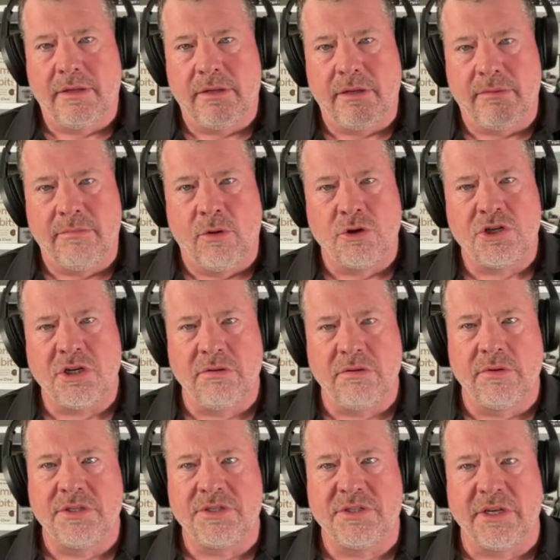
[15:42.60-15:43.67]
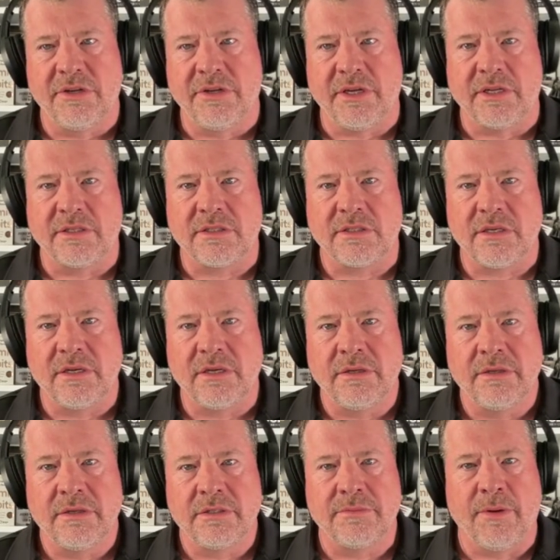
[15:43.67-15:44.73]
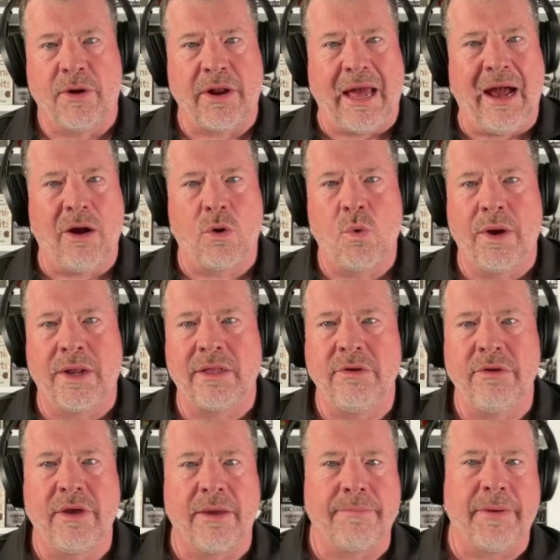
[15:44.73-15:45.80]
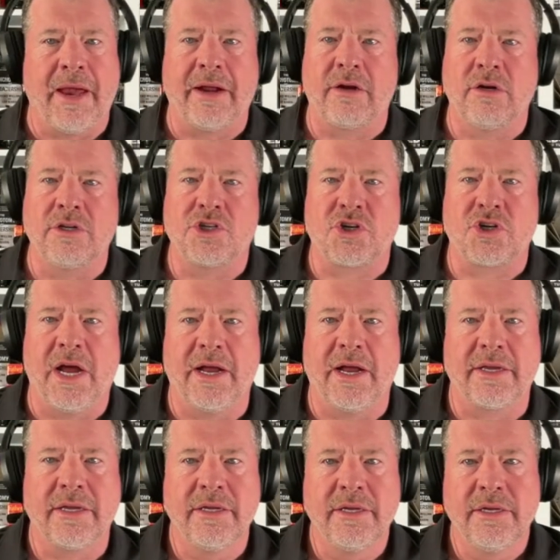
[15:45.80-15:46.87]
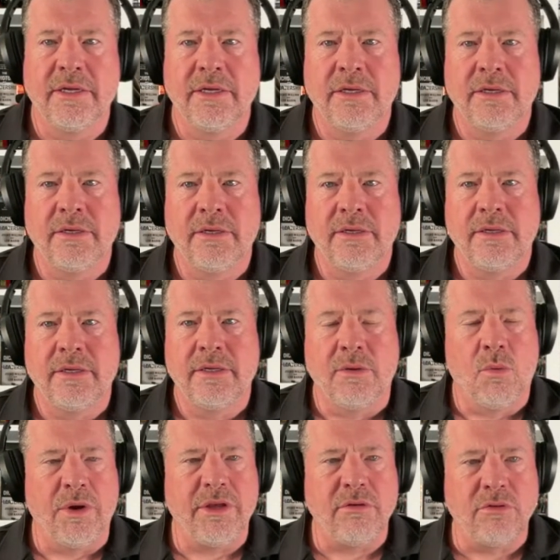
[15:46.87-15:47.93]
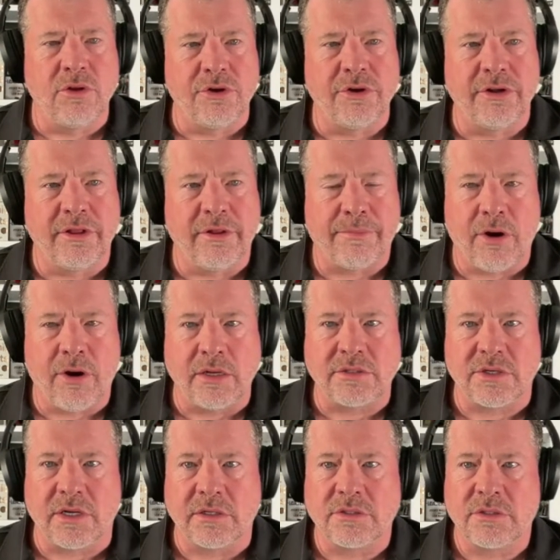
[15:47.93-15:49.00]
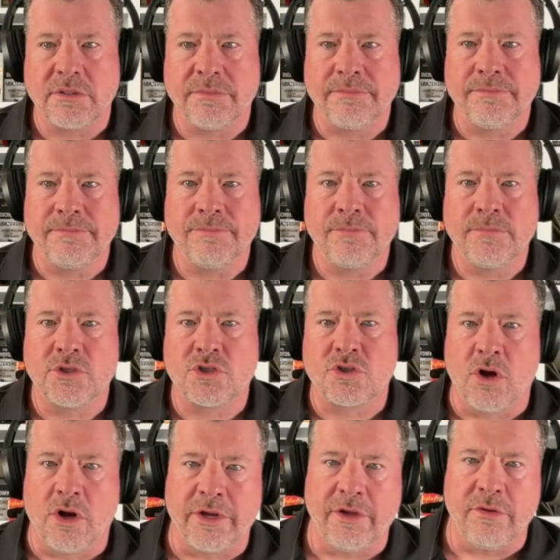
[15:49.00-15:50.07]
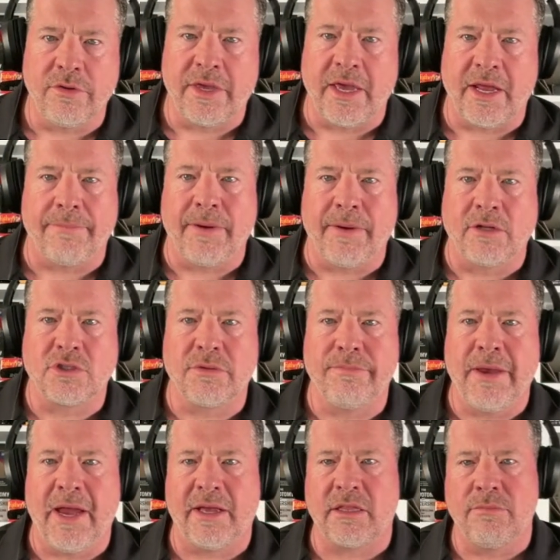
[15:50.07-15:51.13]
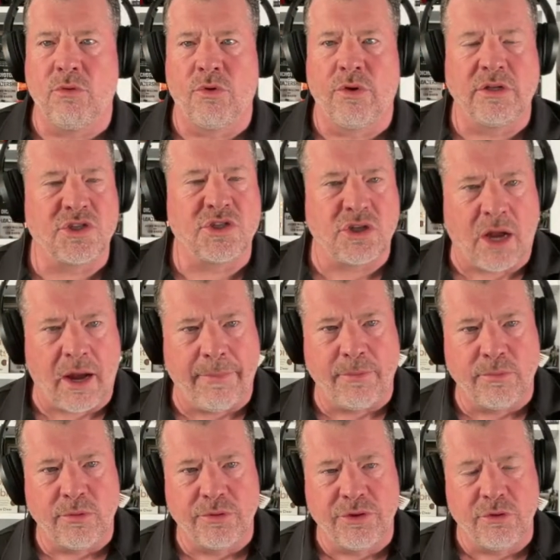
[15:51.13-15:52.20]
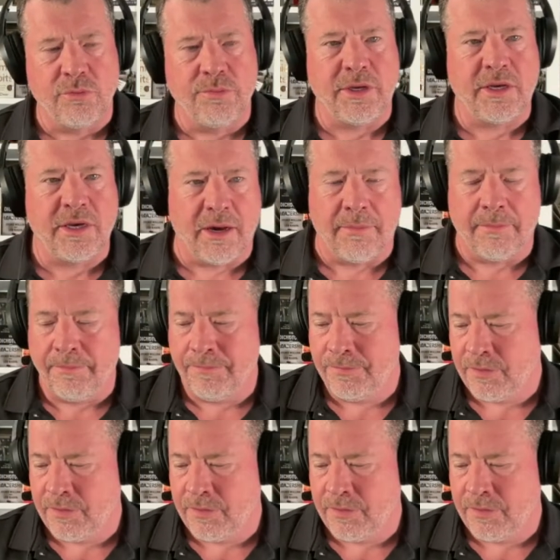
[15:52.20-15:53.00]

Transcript: Emotional resilience, it's about how quickly you get back on track and what you learn in the process. The stronger you get at bouncing back, the more unstoppable you become.